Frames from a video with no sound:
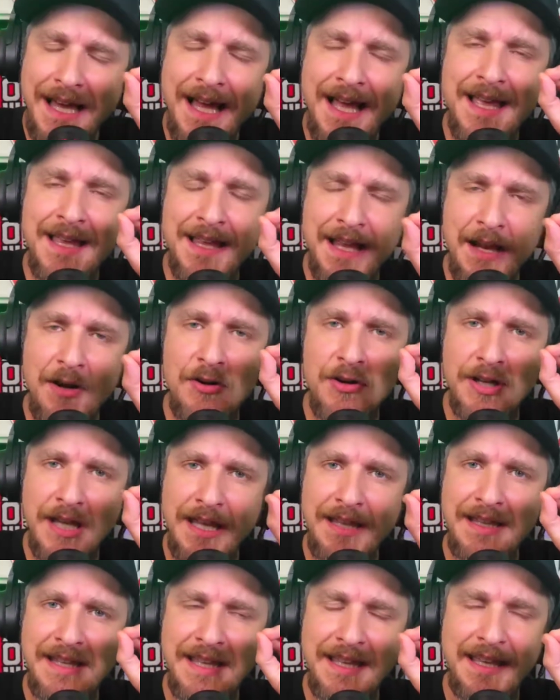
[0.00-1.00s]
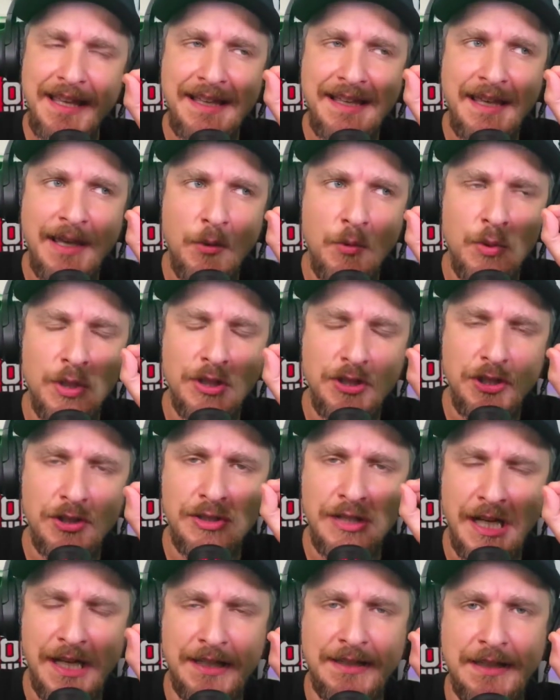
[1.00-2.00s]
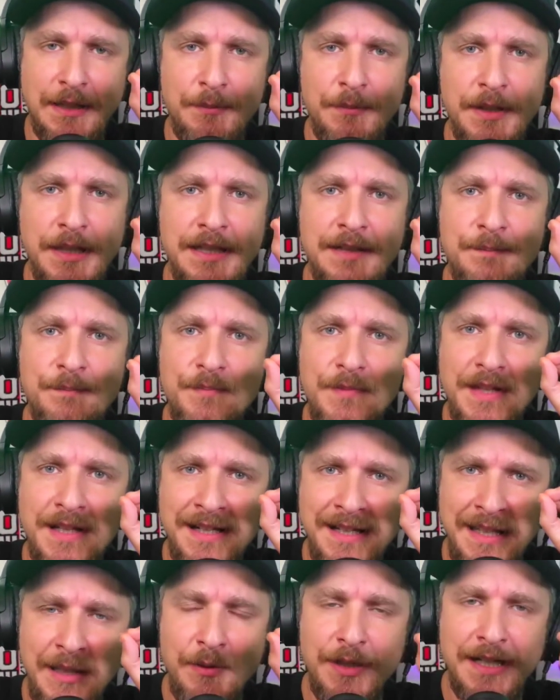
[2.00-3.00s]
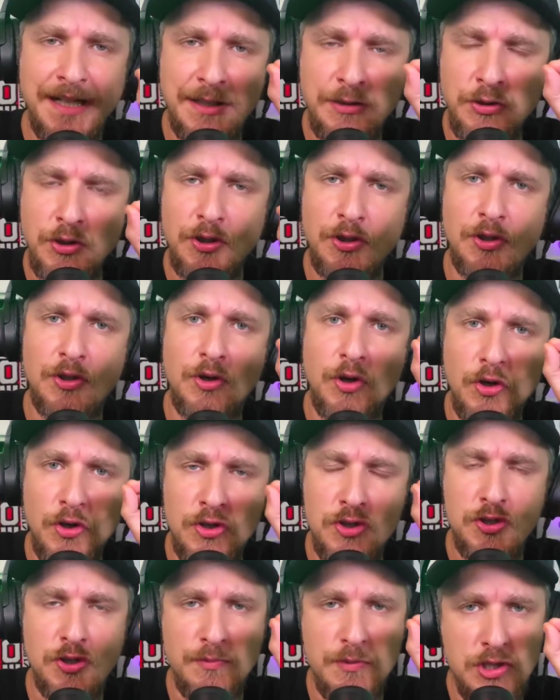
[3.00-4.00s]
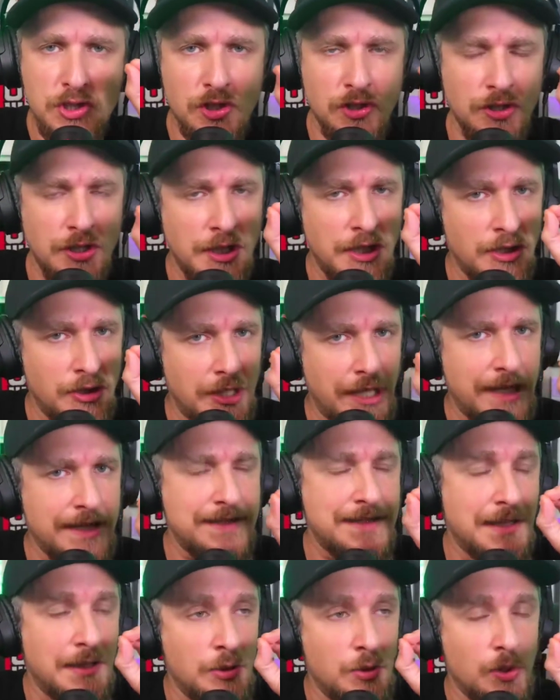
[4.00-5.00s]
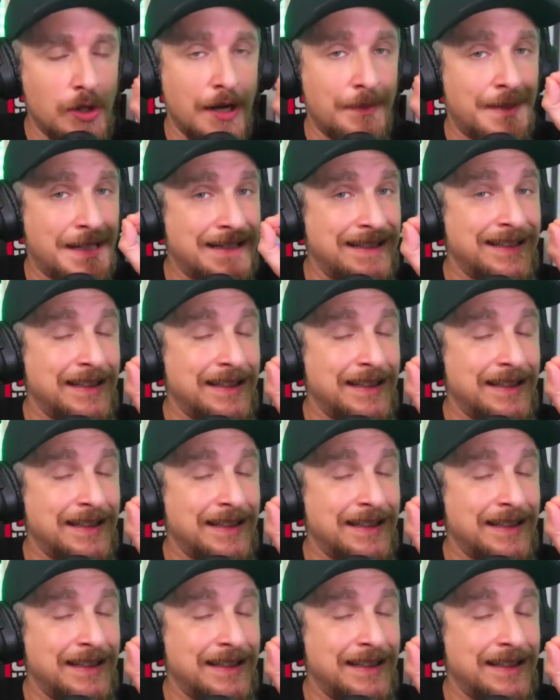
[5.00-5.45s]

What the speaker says: There's something that needs to be questioned. Also, River spent $8 million on Lucas Martinez.